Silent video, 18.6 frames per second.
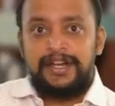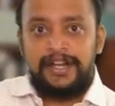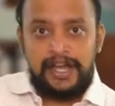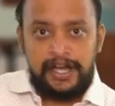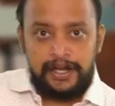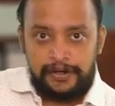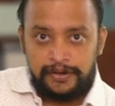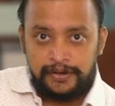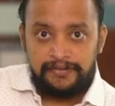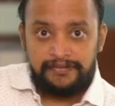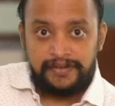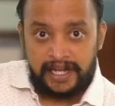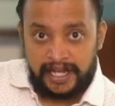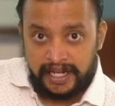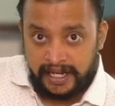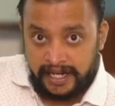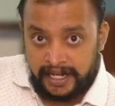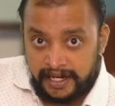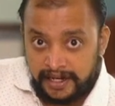Now,
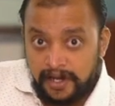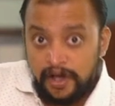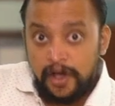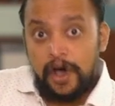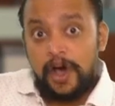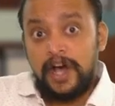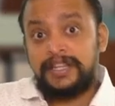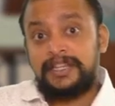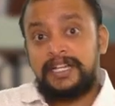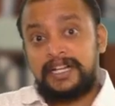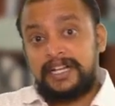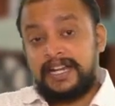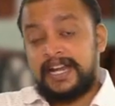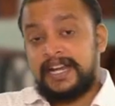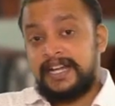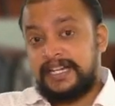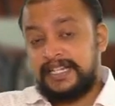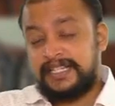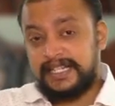whether on that
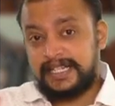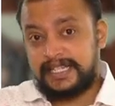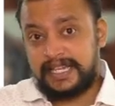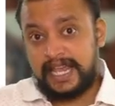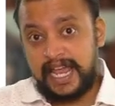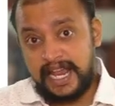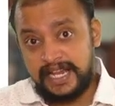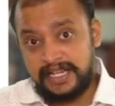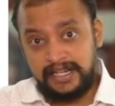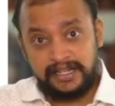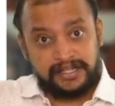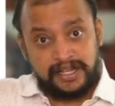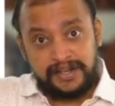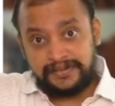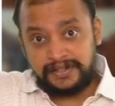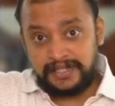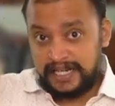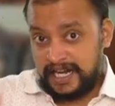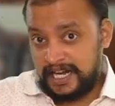96 kgs
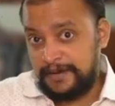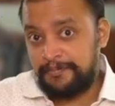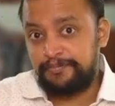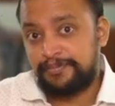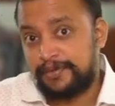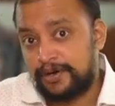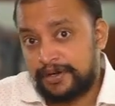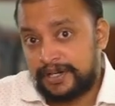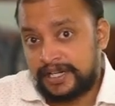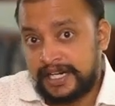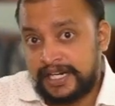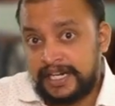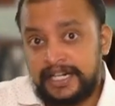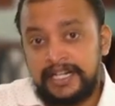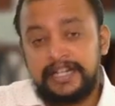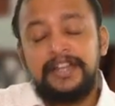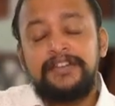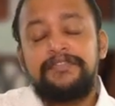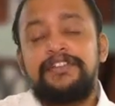of steel
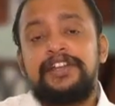imported,